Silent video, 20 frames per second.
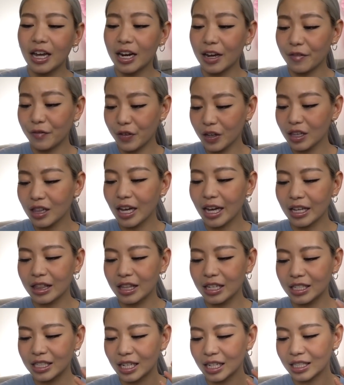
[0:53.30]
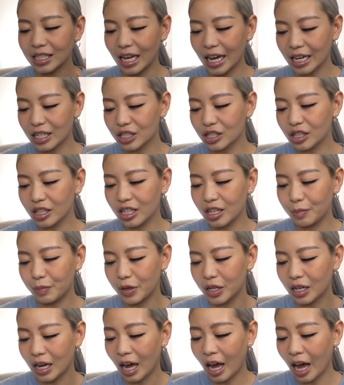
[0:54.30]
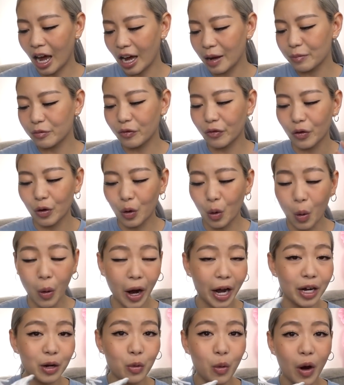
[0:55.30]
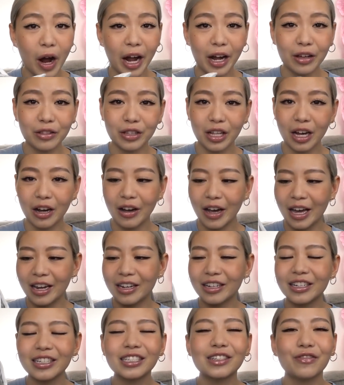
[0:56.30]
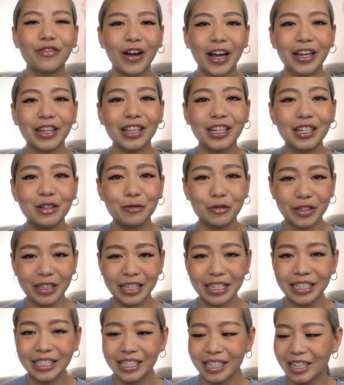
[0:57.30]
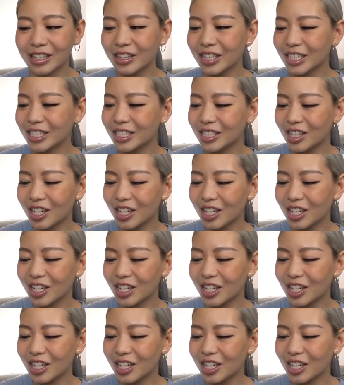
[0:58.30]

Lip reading: and I feel like this has actually been hyped for quite a while now, and it is finally releasing this